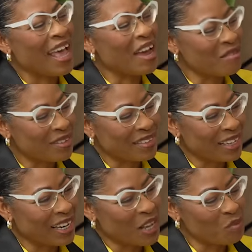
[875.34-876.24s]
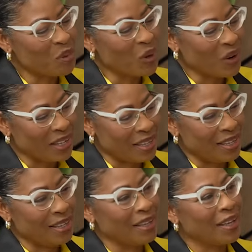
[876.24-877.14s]
Every single
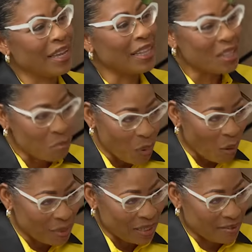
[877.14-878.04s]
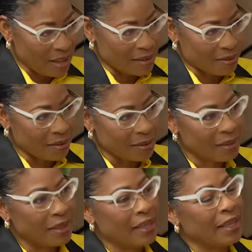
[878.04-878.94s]
employee in the public sector
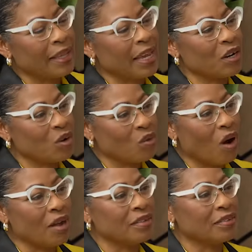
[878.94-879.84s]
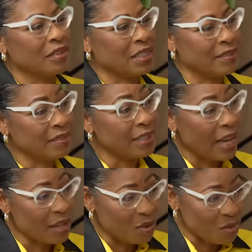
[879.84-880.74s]
can go onto the
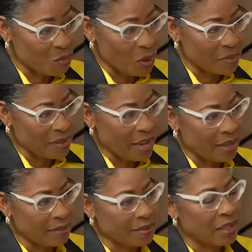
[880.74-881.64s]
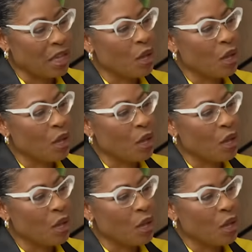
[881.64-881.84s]
TIU's website,